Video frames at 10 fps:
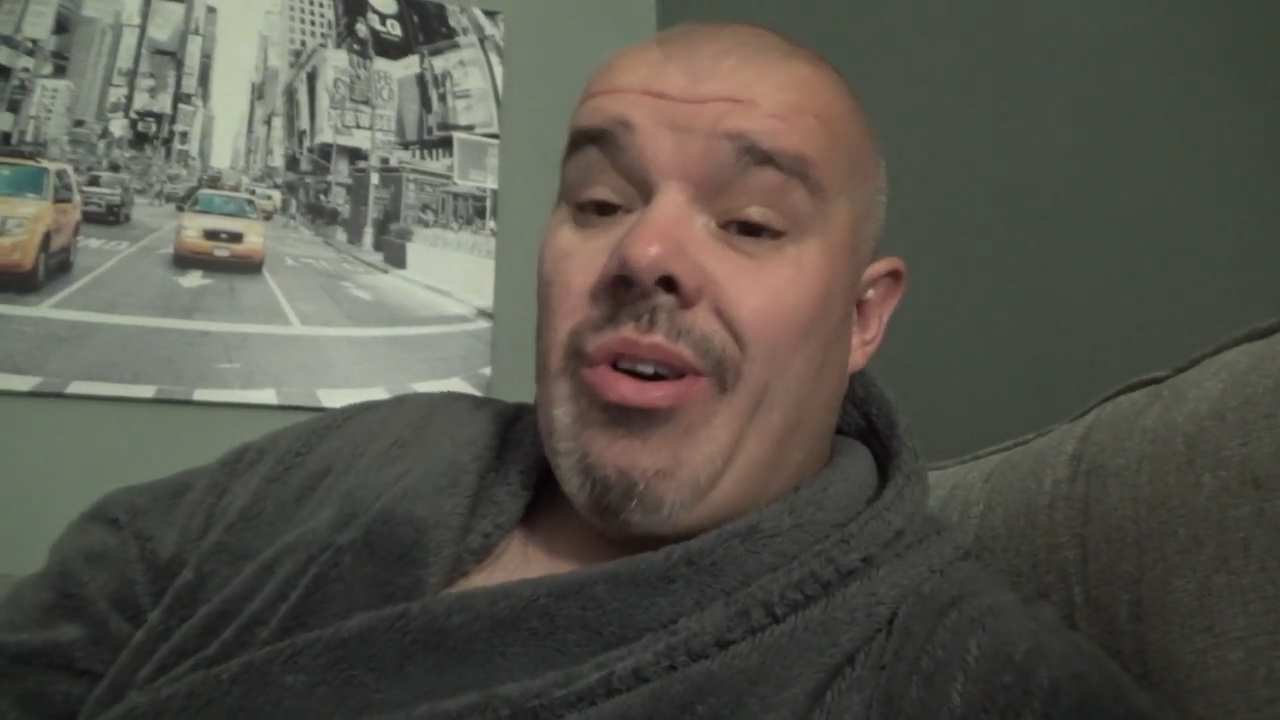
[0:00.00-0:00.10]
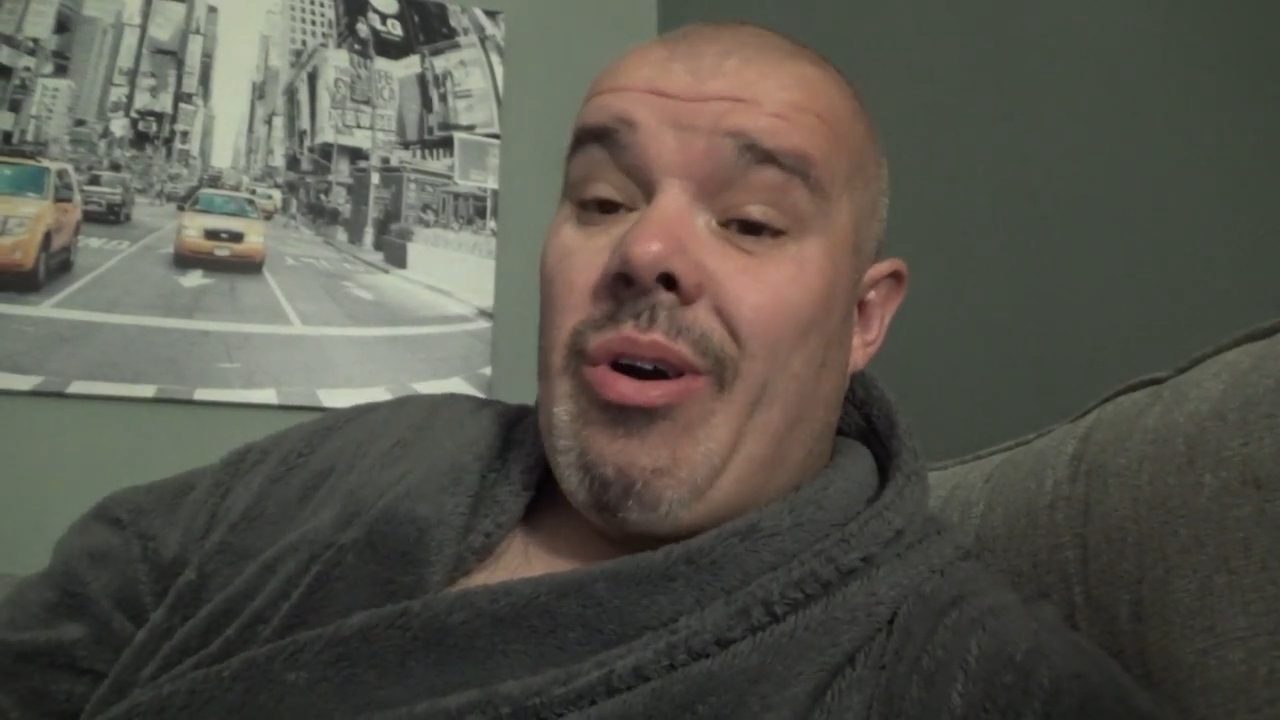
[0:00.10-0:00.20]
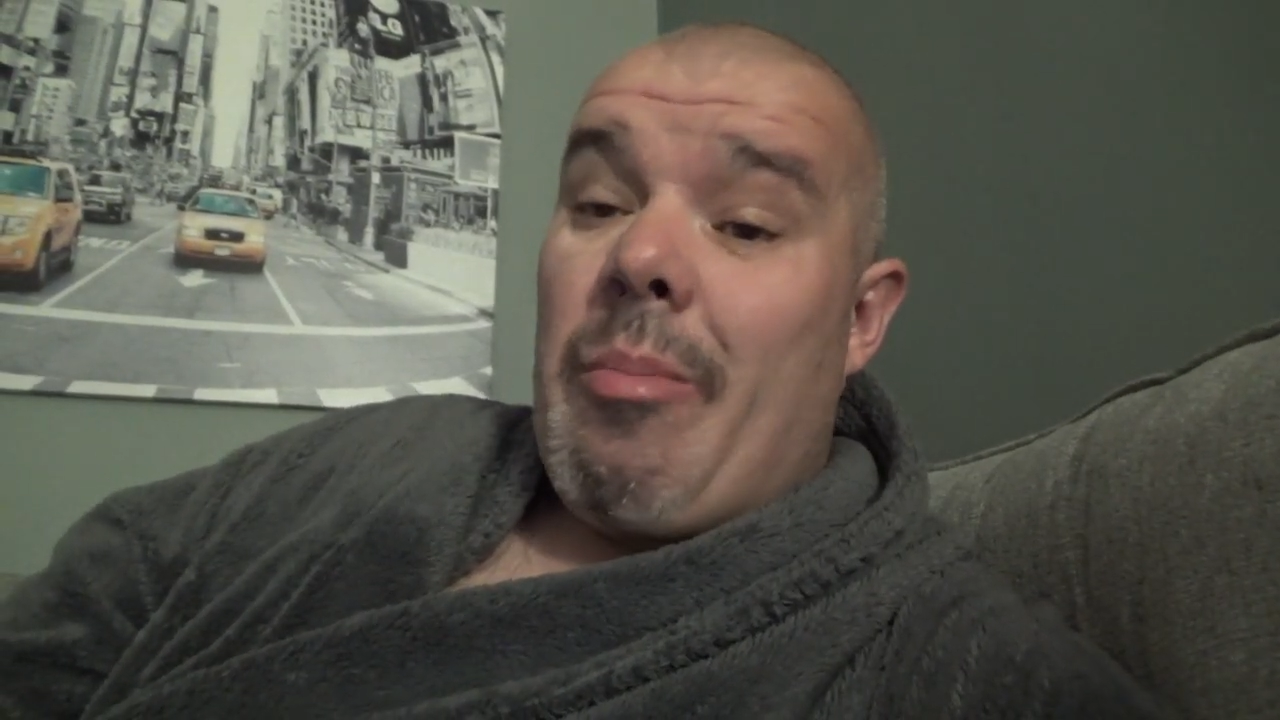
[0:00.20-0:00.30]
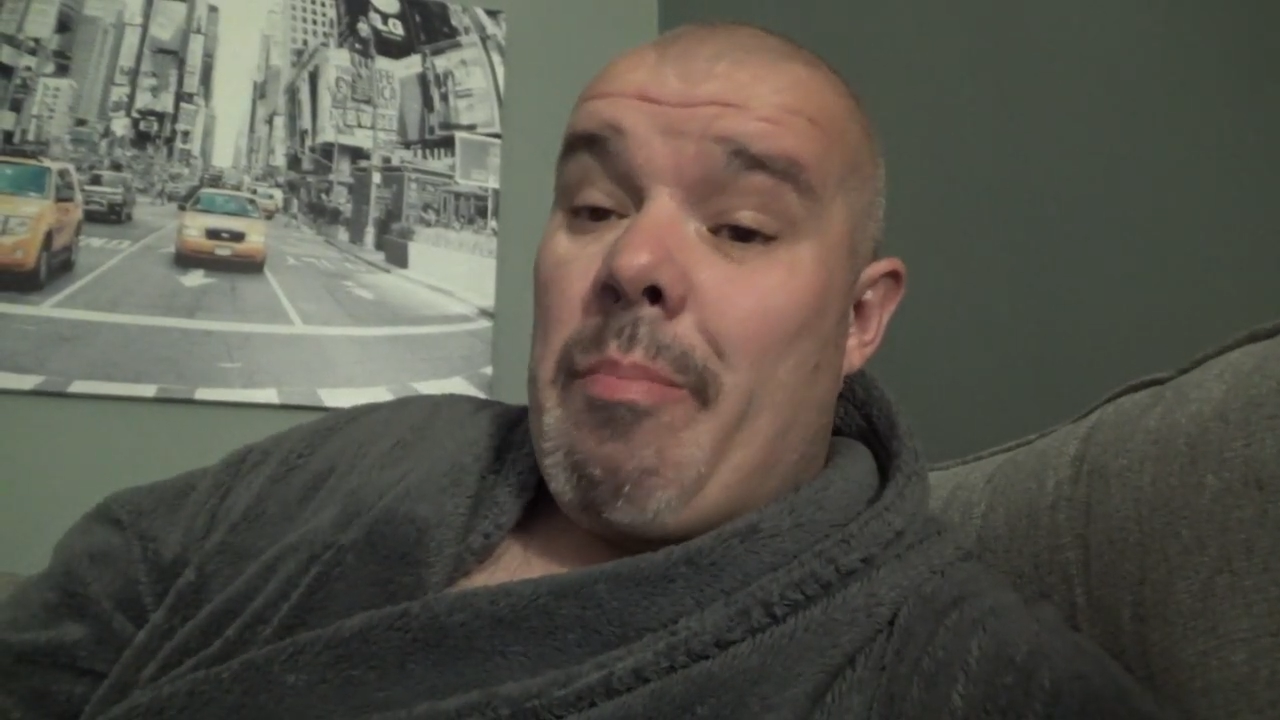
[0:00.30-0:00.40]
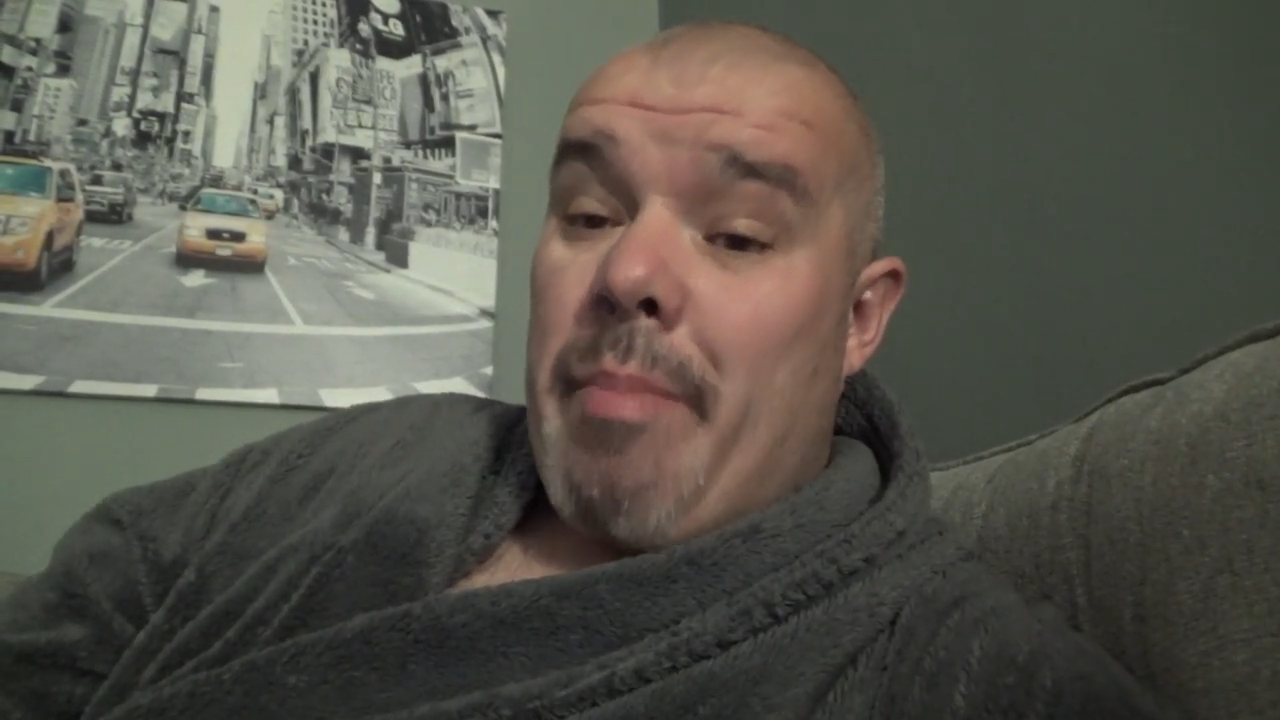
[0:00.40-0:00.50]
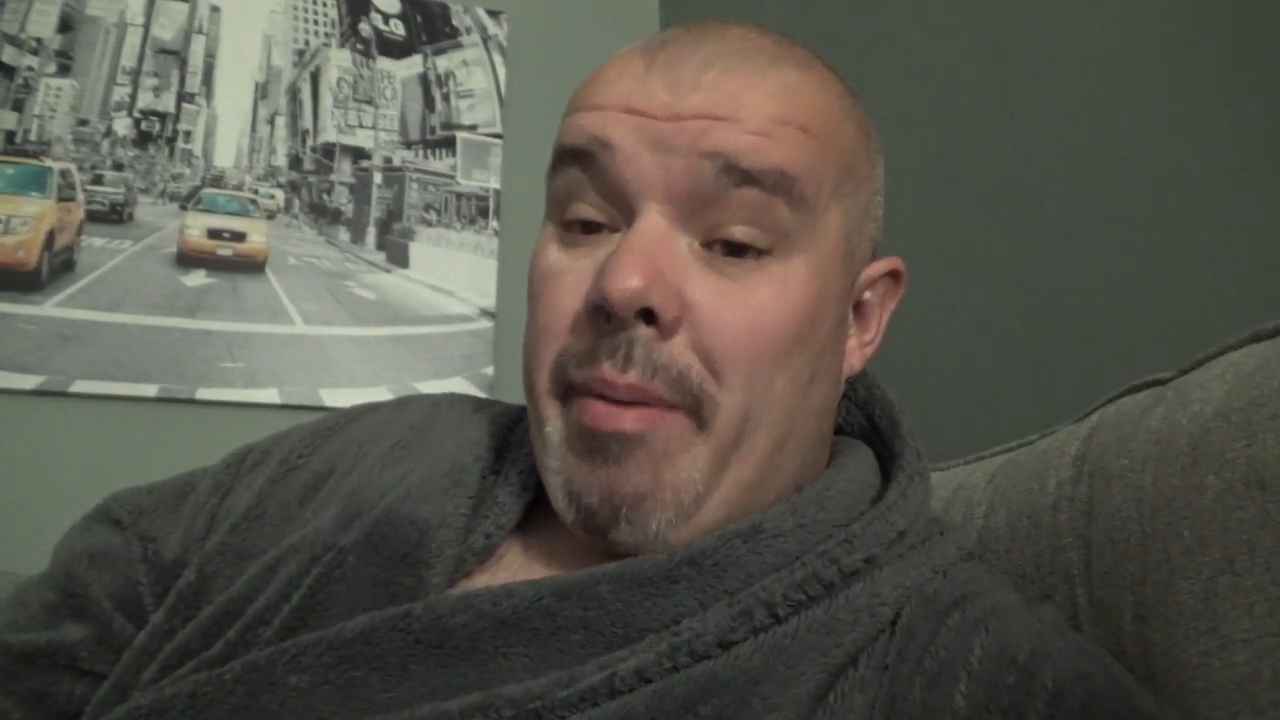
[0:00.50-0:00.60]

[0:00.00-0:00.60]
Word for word: on